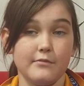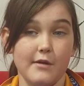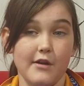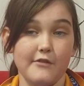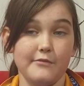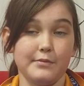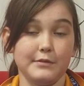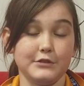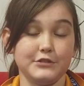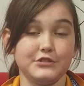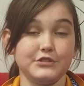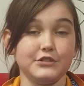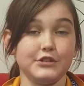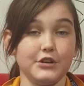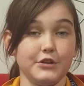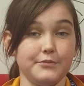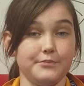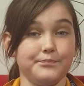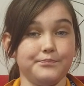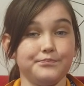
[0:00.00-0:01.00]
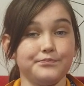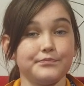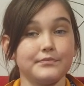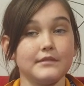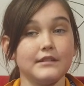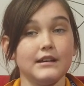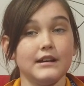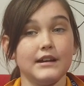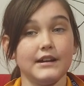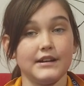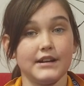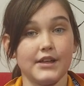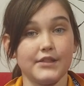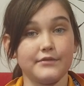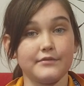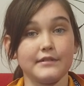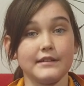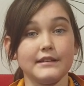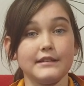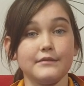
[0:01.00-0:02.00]
Promote pollution too.
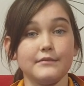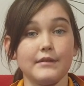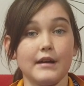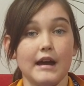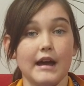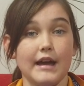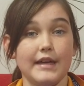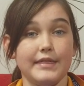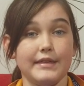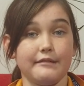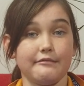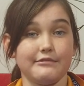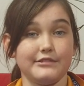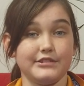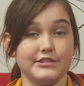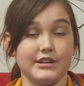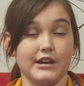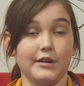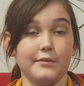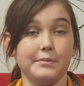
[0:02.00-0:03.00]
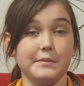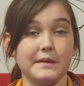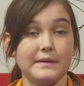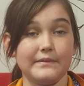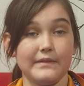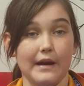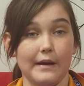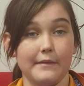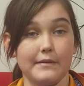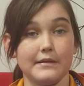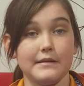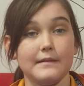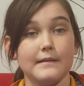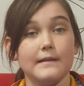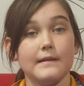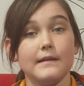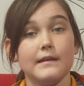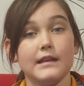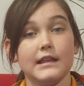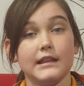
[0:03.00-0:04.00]
Another reason why I think we should help the environment
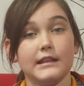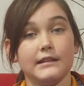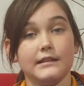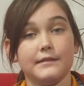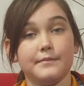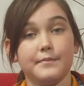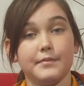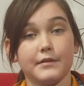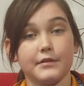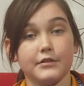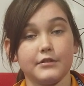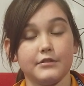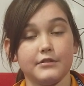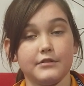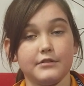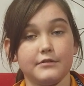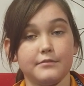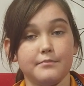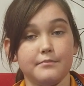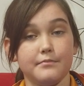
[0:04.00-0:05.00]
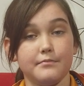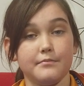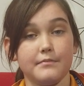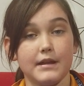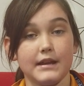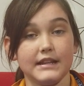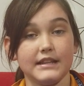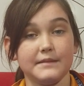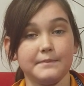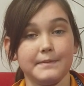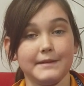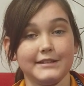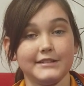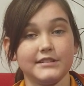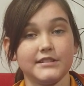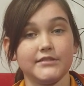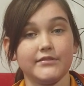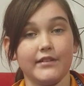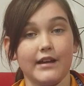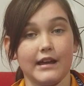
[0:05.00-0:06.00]
is because many
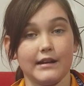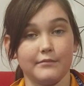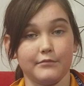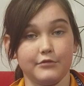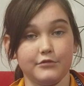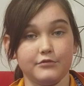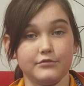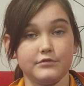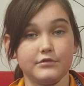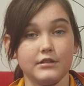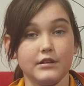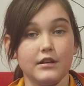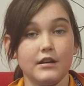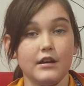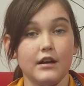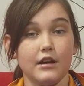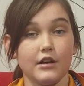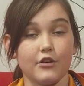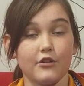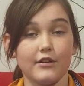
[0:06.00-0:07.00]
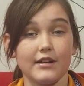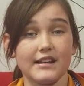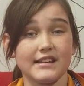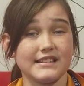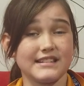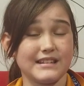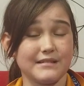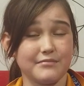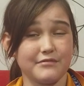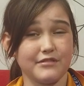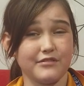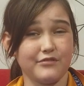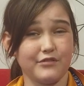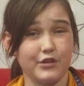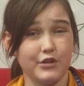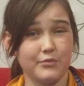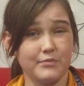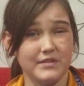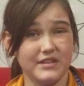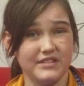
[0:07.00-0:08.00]
species of animals are going extinct with
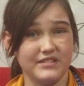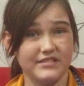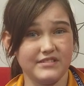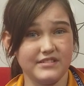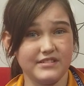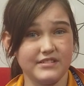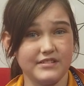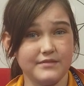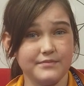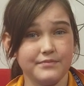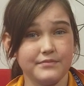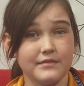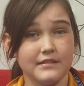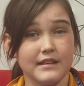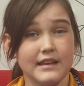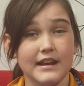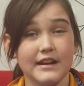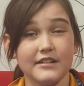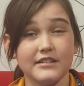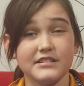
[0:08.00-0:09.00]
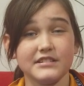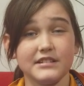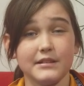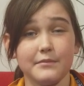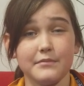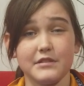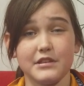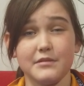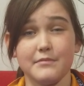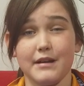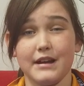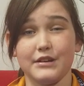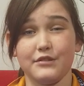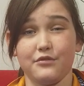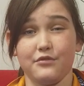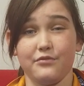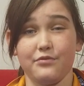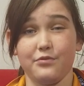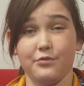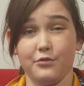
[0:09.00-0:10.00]
humans. Here is something you might
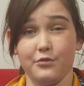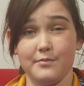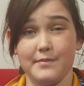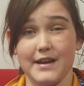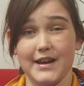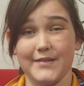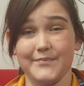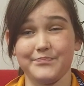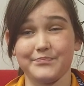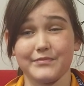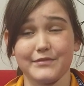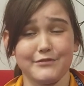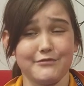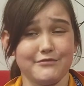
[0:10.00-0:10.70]
not have thought about.